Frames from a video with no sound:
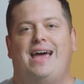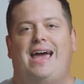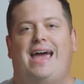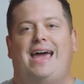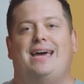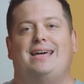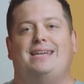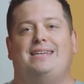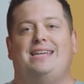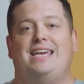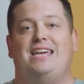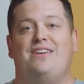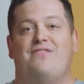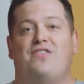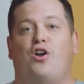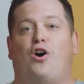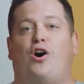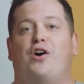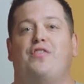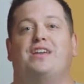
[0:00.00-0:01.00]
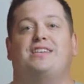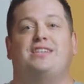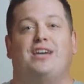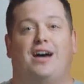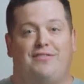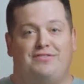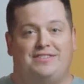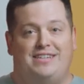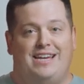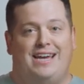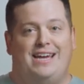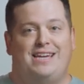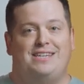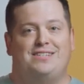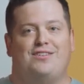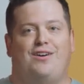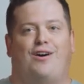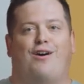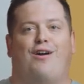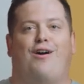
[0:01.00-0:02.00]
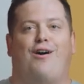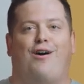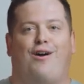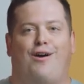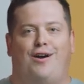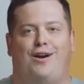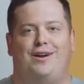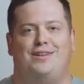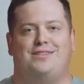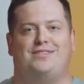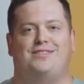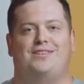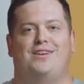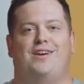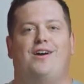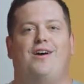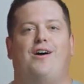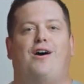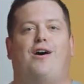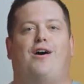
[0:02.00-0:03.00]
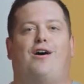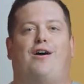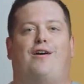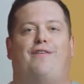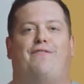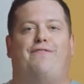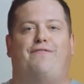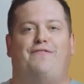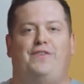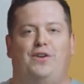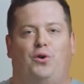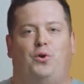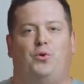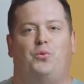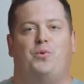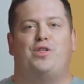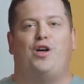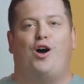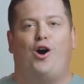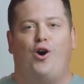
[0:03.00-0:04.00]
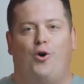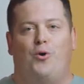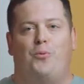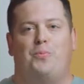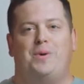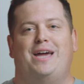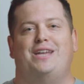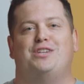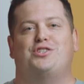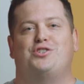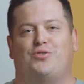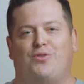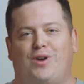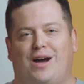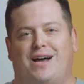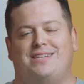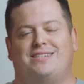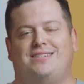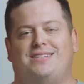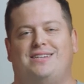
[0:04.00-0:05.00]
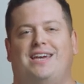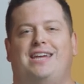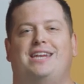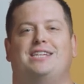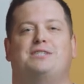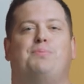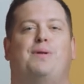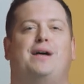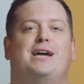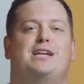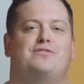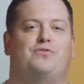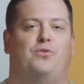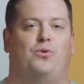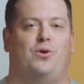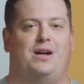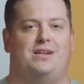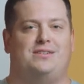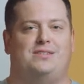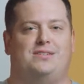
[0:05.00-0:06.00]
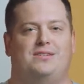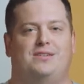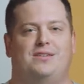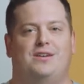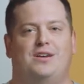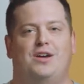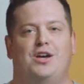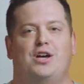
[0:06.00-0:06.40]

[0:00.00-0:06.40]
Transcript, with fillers: And even on the tough days, our hearts are filled with hope and trust in His plans for us.